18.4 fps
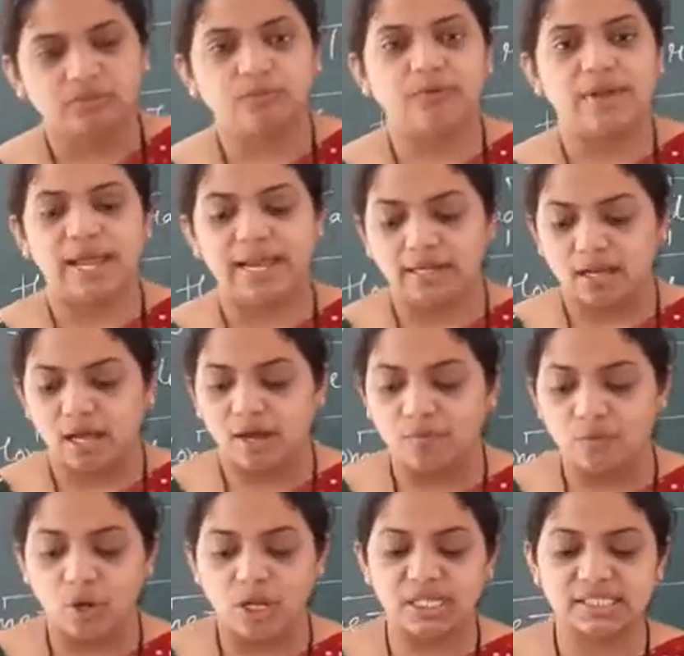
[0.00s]
When
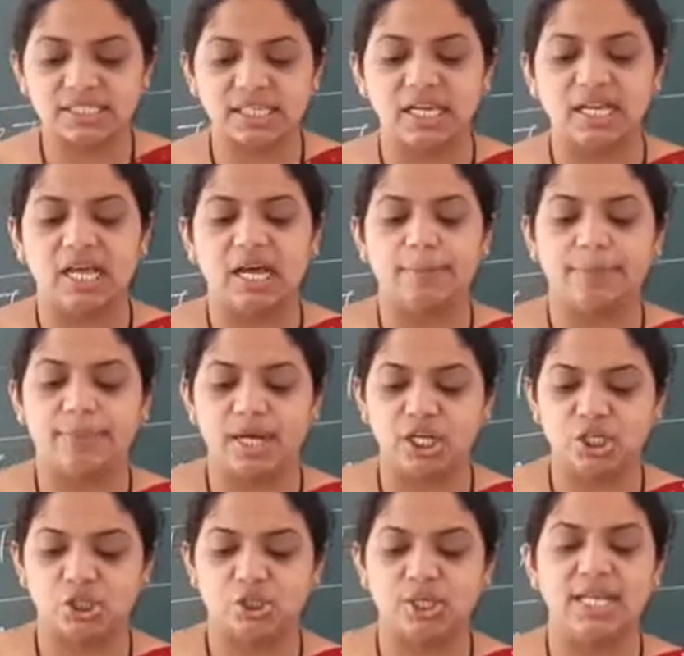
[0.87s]
a wholesaler
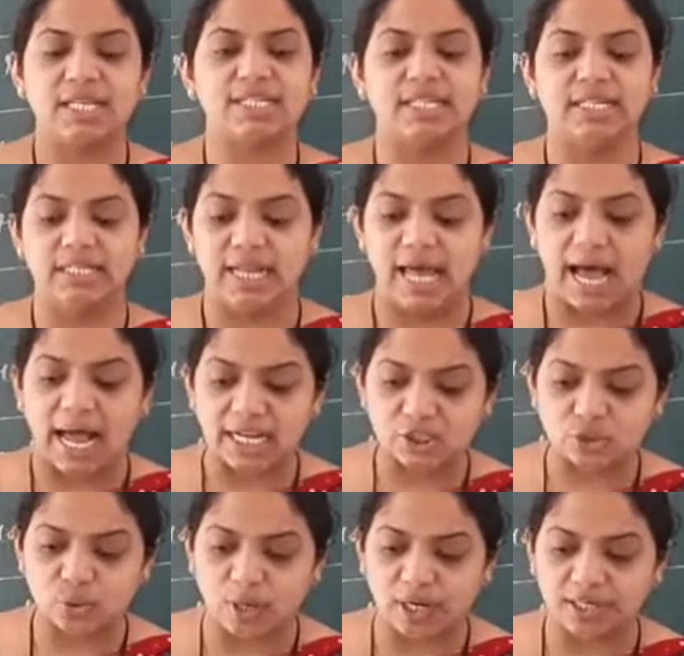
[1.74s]
purchases in
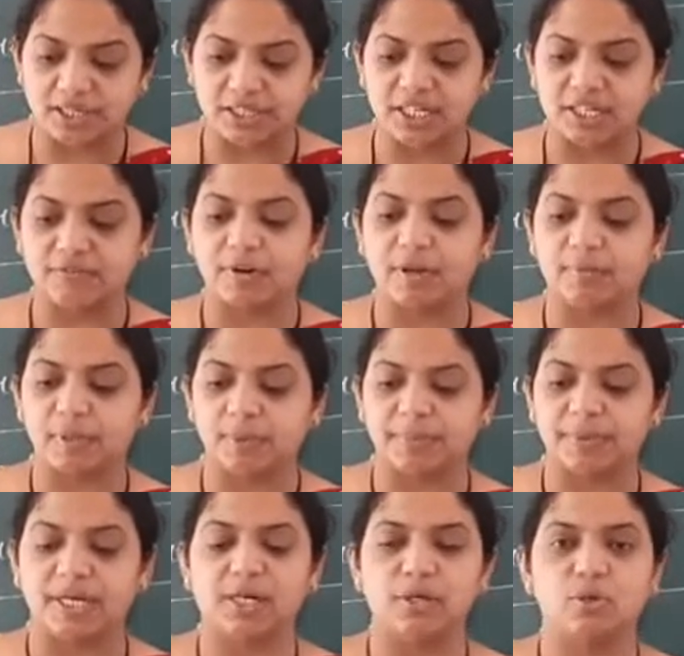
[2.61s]
large quantity from the
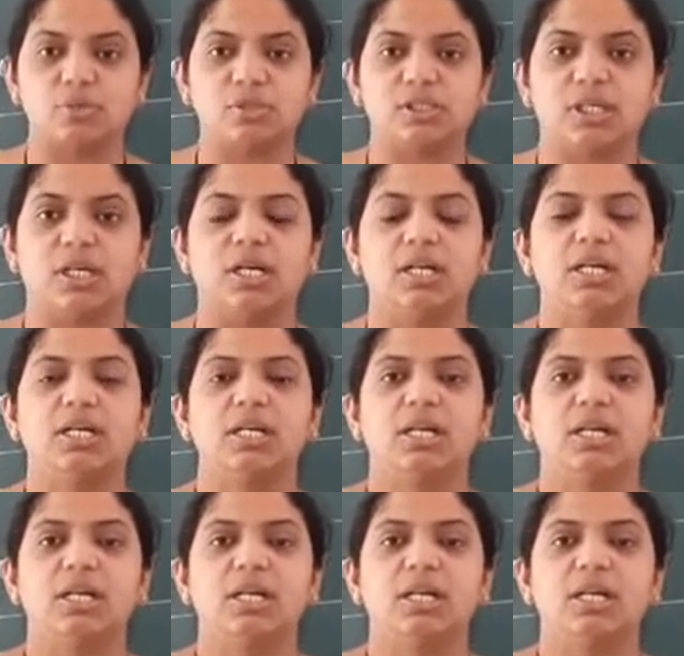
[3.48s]
producer